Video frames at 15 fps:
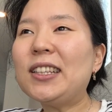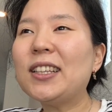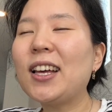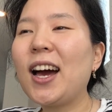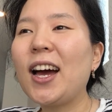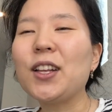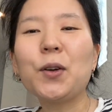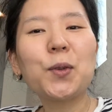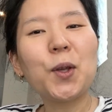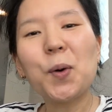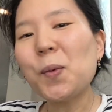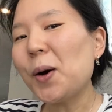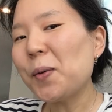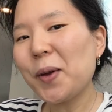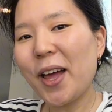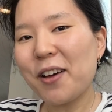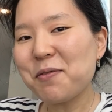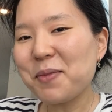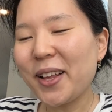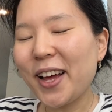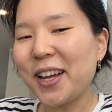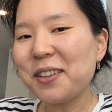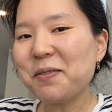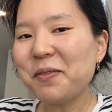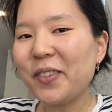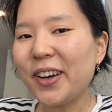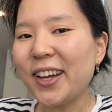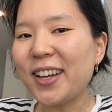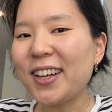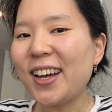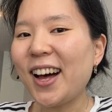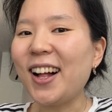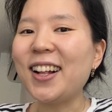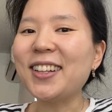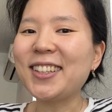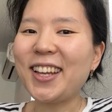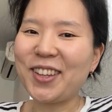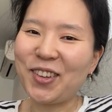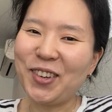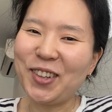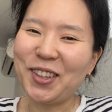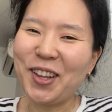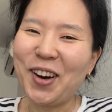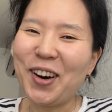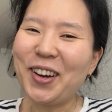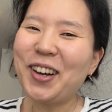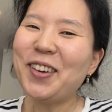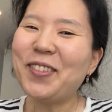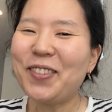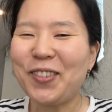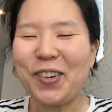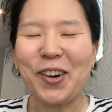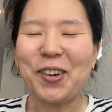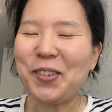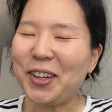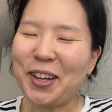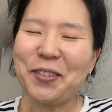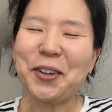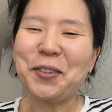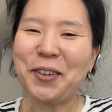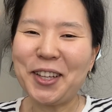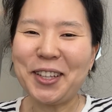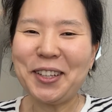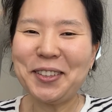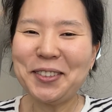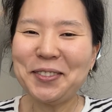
I don't know what we have planned, but I'll take you along for whatever we do.